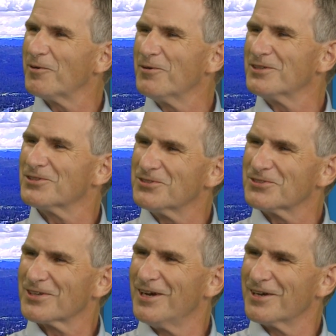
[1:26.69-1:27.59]
which
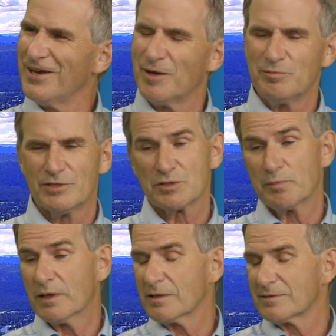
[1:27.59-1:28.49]
is again just
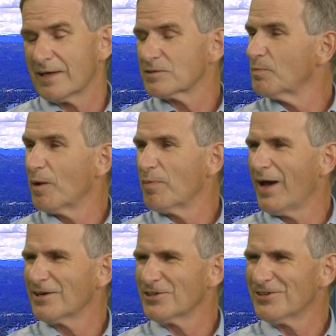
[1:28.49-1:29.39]
because that's my
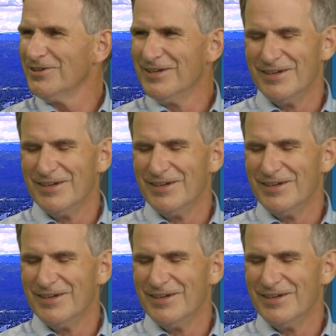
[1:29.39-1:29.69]
passion.